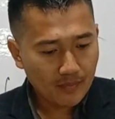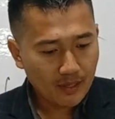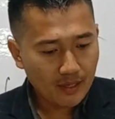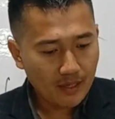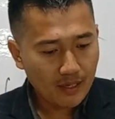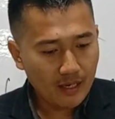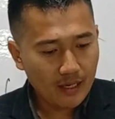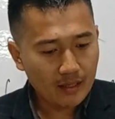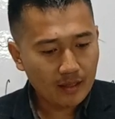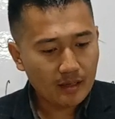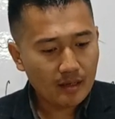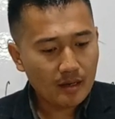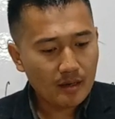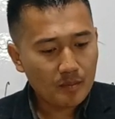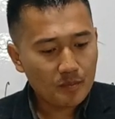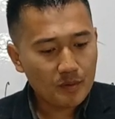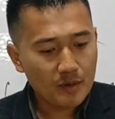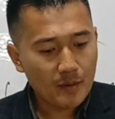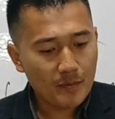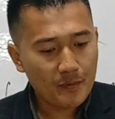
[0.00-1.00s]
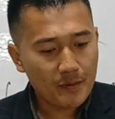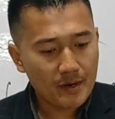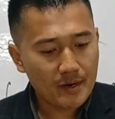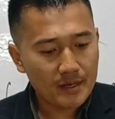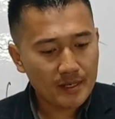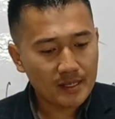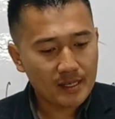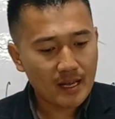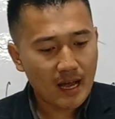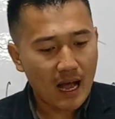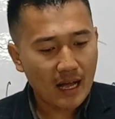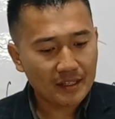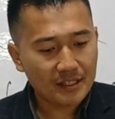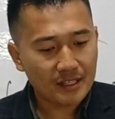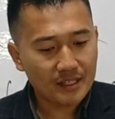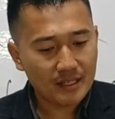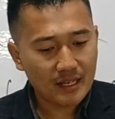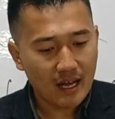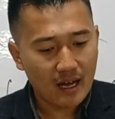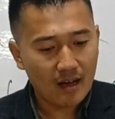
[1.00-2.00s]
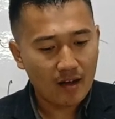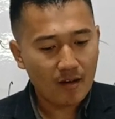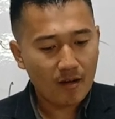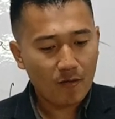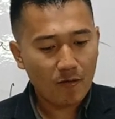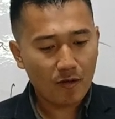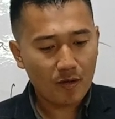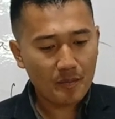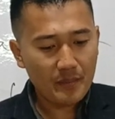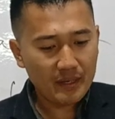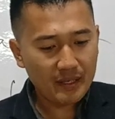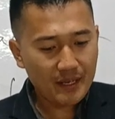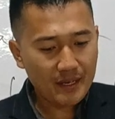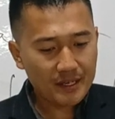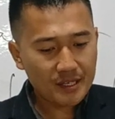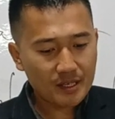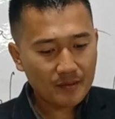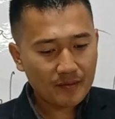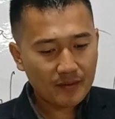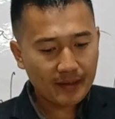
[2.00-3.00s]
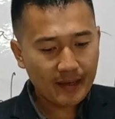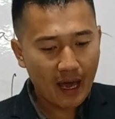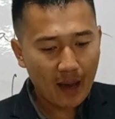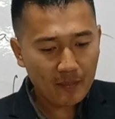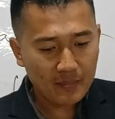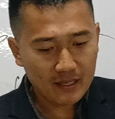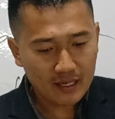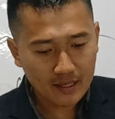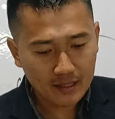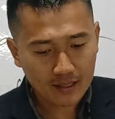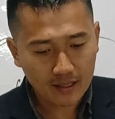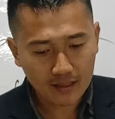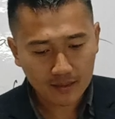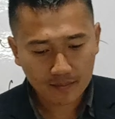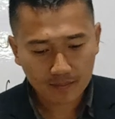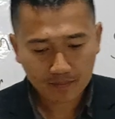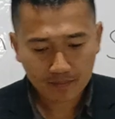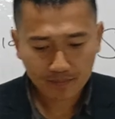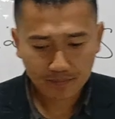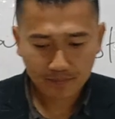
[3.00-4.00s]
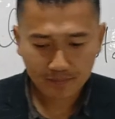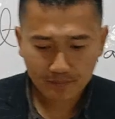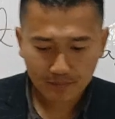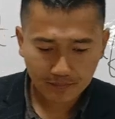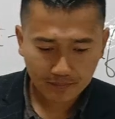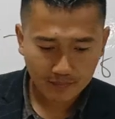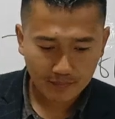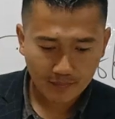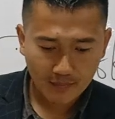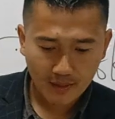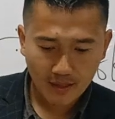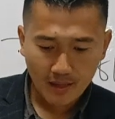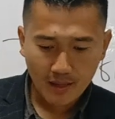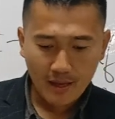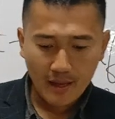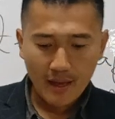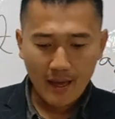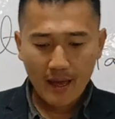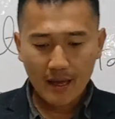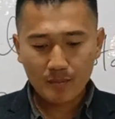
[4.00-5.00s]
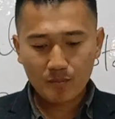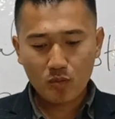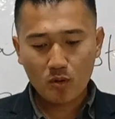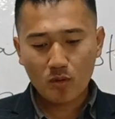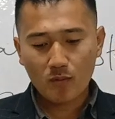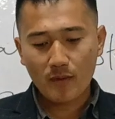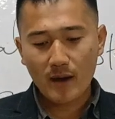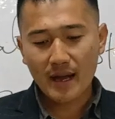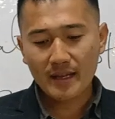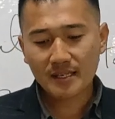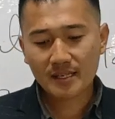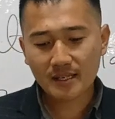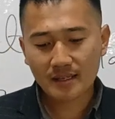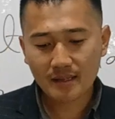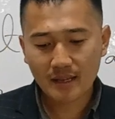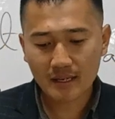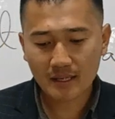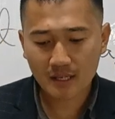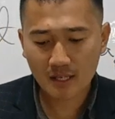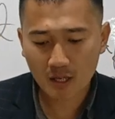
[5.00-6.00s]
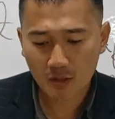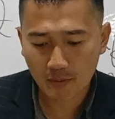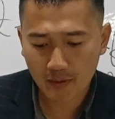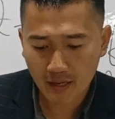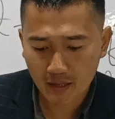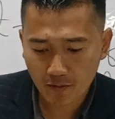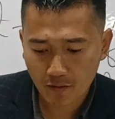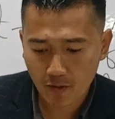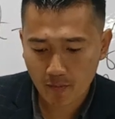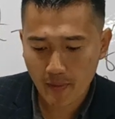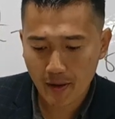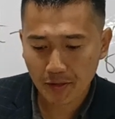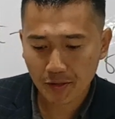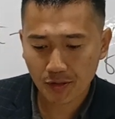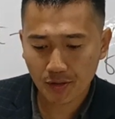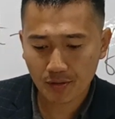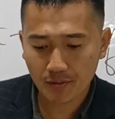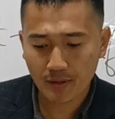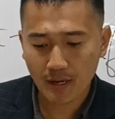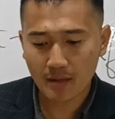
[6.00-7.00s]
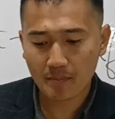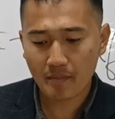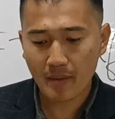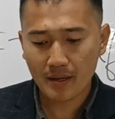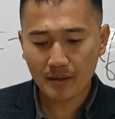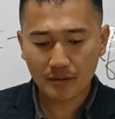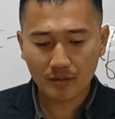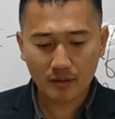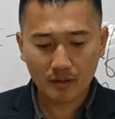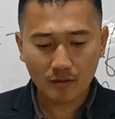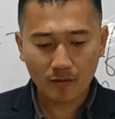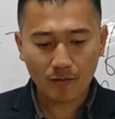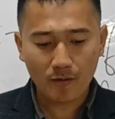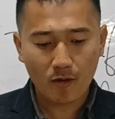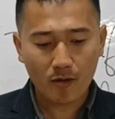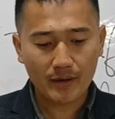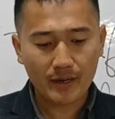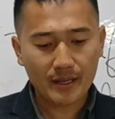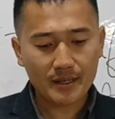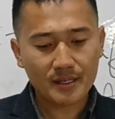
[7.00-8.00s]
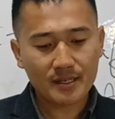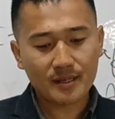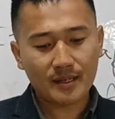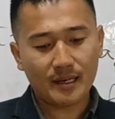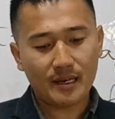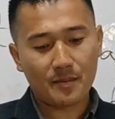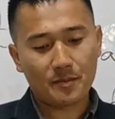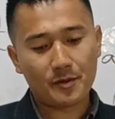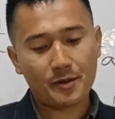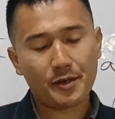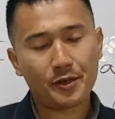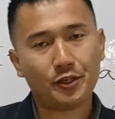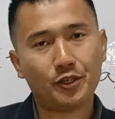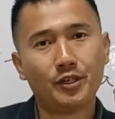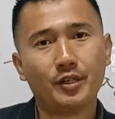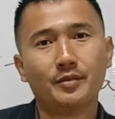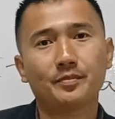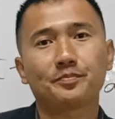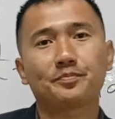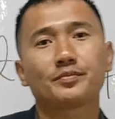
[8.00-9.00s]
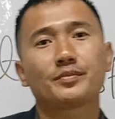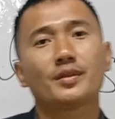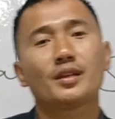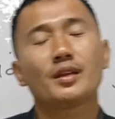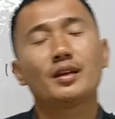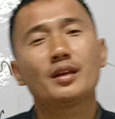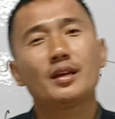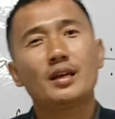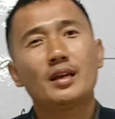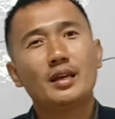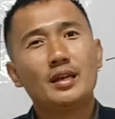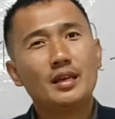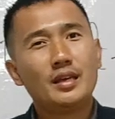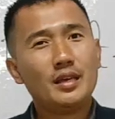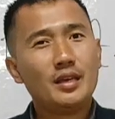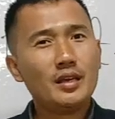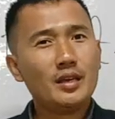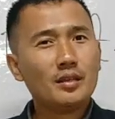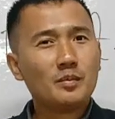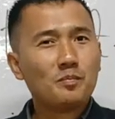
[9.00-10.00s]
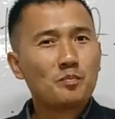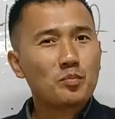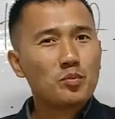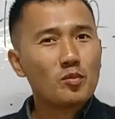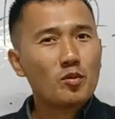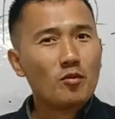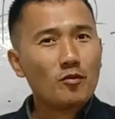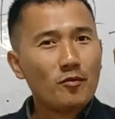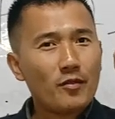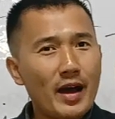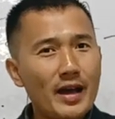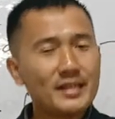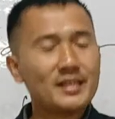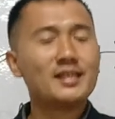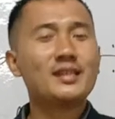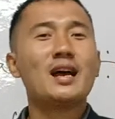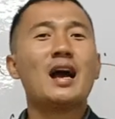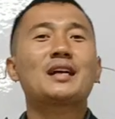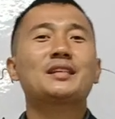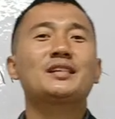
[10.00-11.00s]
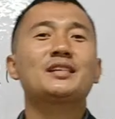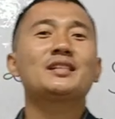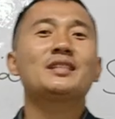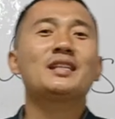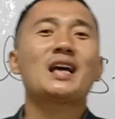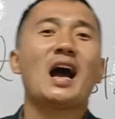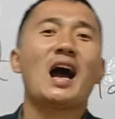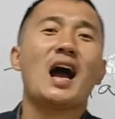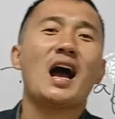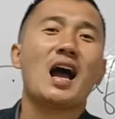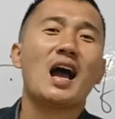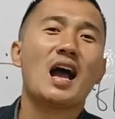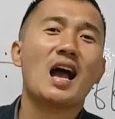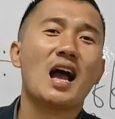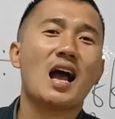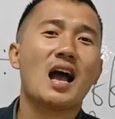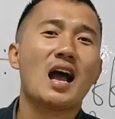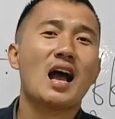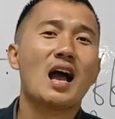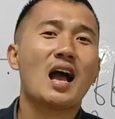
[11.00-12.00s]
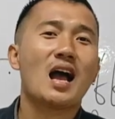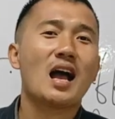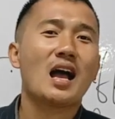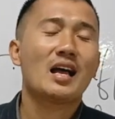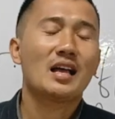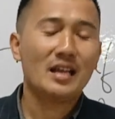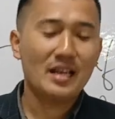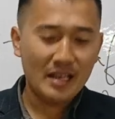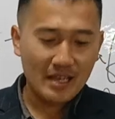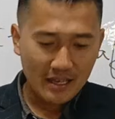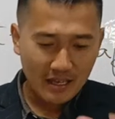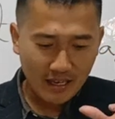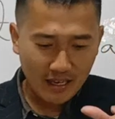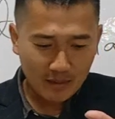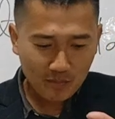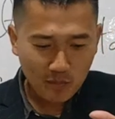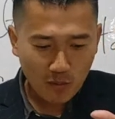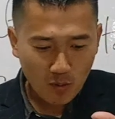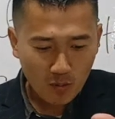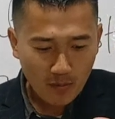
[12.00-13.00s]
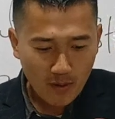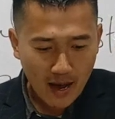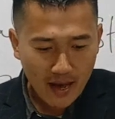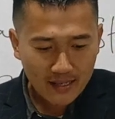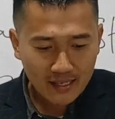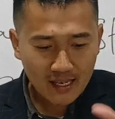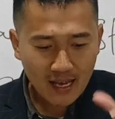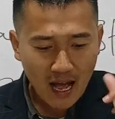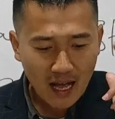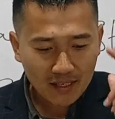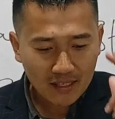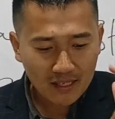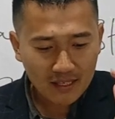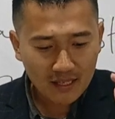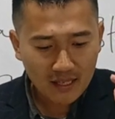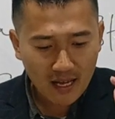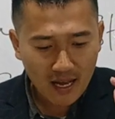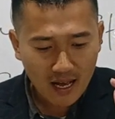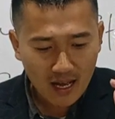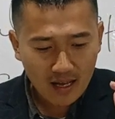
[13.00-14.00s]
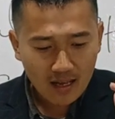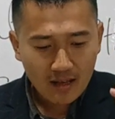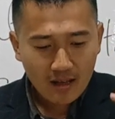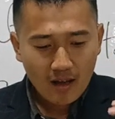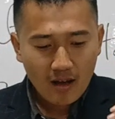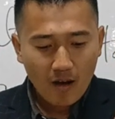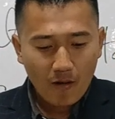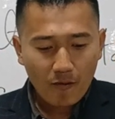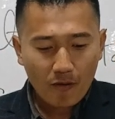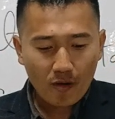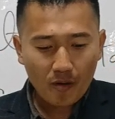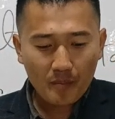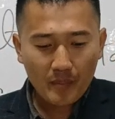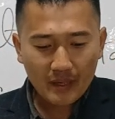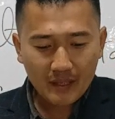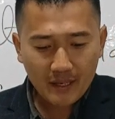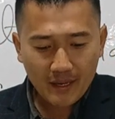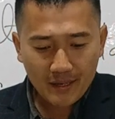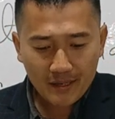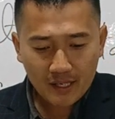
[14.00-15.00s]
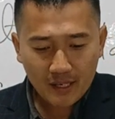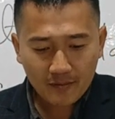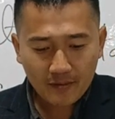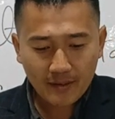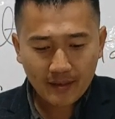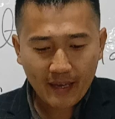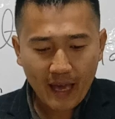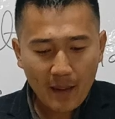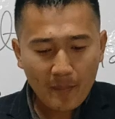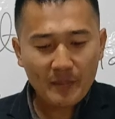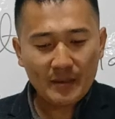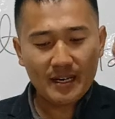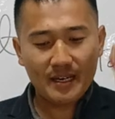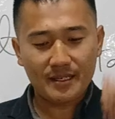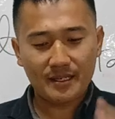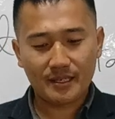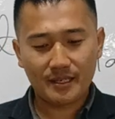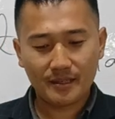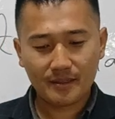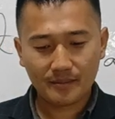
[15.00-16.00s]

It prepares the agenda for meetings of the cabinet and provides necessary information and material for its deliberation. It provides agenda. It provides agenda for meetings of the cabinet